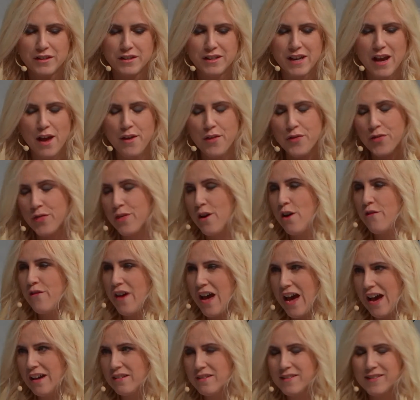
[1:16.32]
death of
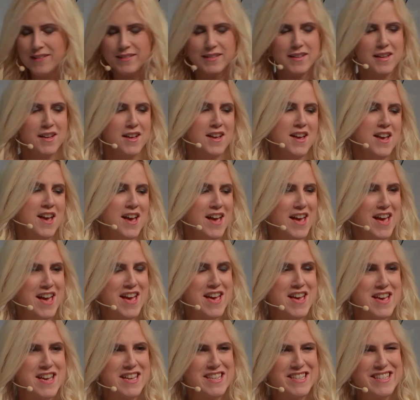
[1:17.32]
ads.
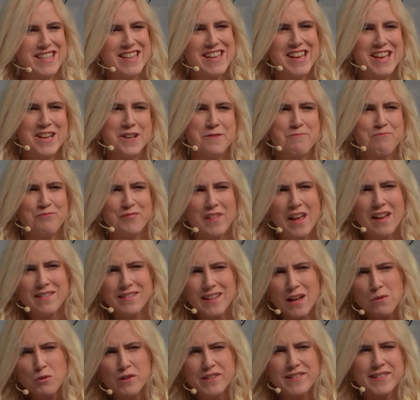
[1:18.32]
And as
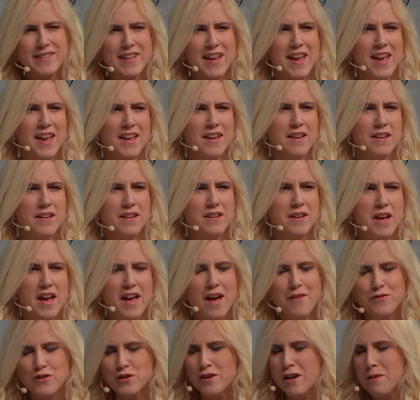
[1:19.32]
I was saying
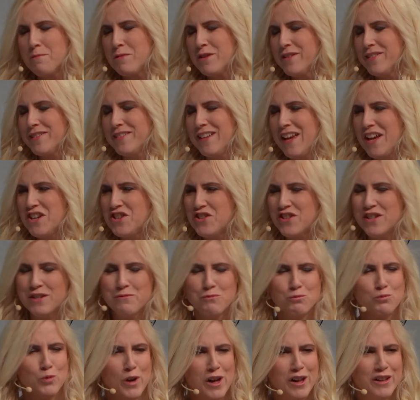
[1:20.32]
after him on stage,
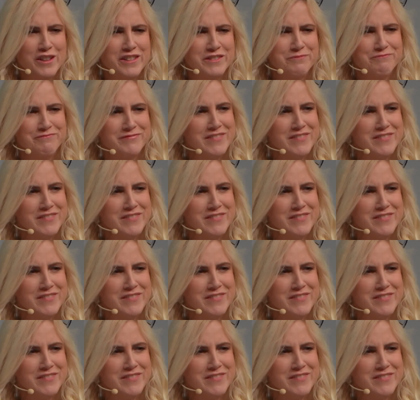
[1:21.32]
well,